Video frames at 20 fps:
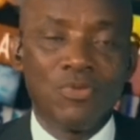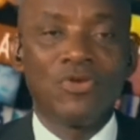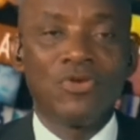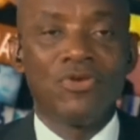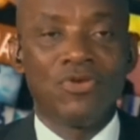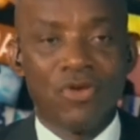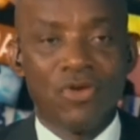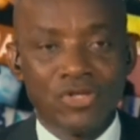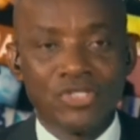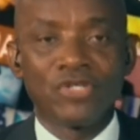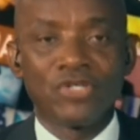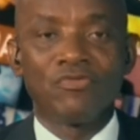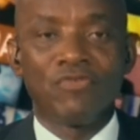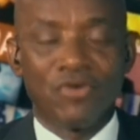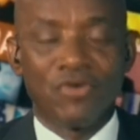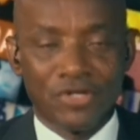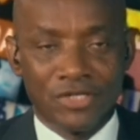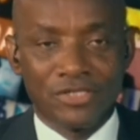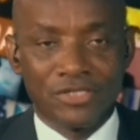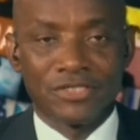be logic
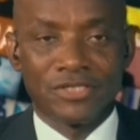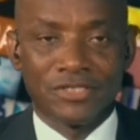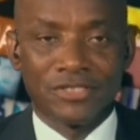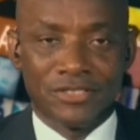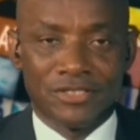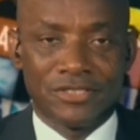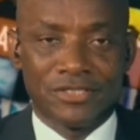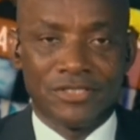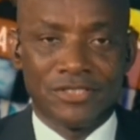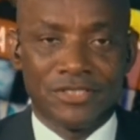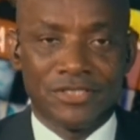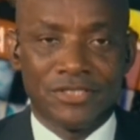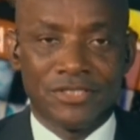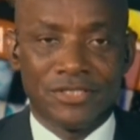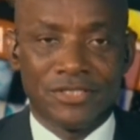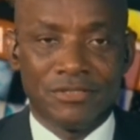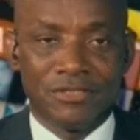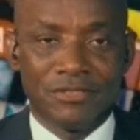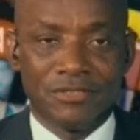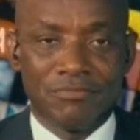for it.
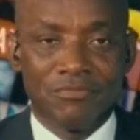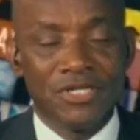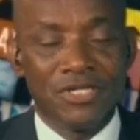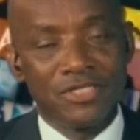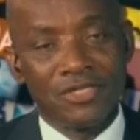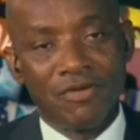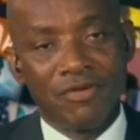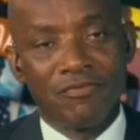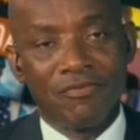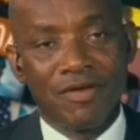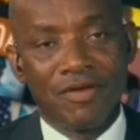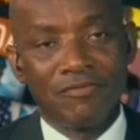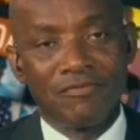The Minister of